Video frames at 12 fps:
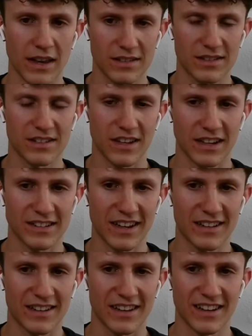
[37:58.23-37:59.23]
Yes,
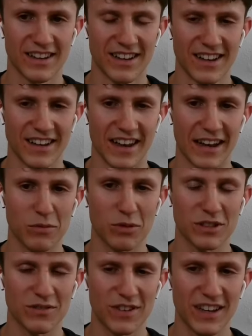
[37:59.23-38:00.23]
exactly. Yeah, that
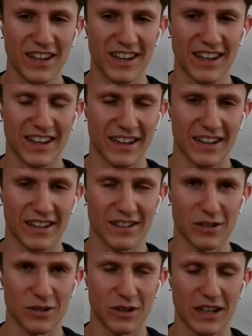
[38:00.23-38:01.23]
was the thing. I
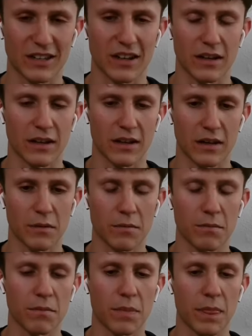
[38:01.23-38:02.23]
so I, I